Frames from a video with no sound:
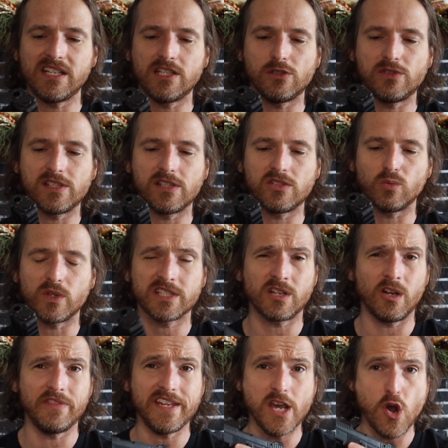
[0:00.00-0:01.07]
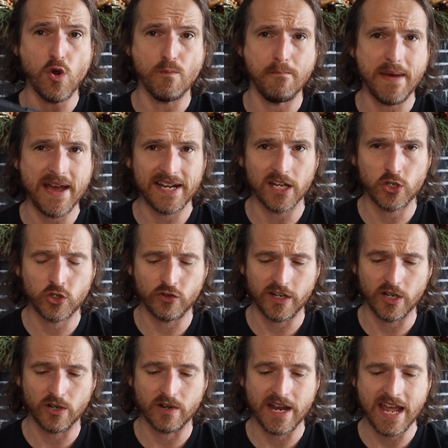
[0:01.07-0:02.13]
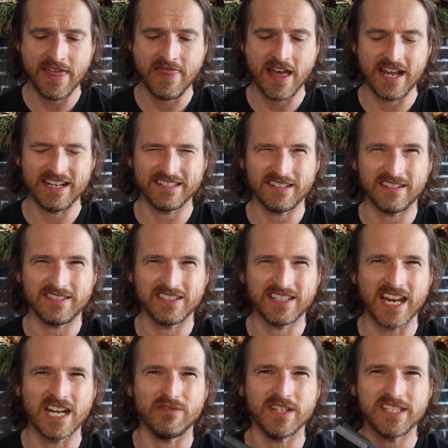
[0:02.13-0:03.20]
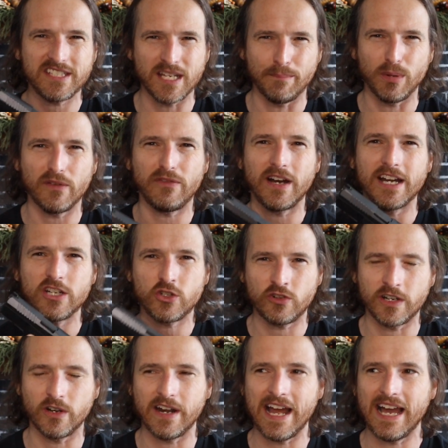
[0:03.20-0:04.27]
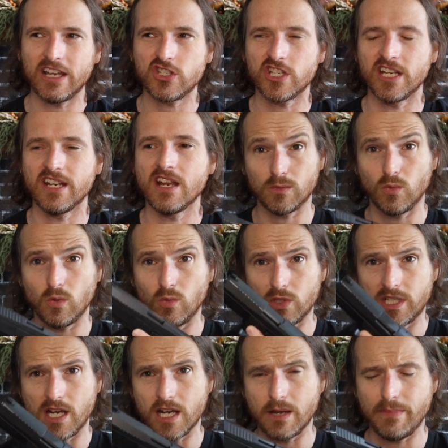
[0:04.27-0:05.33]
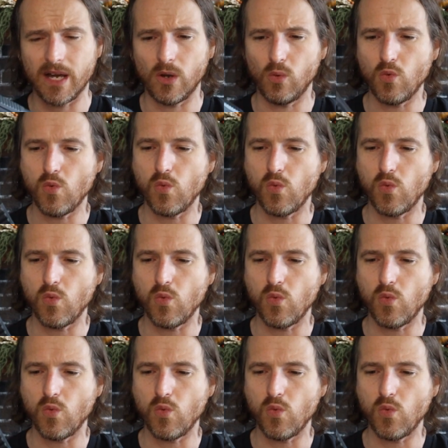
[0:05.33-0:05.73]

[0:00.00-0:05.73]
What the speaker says: uses what's called the Omega trigger, and that is just kind of a simplified trigger action. We'll talk about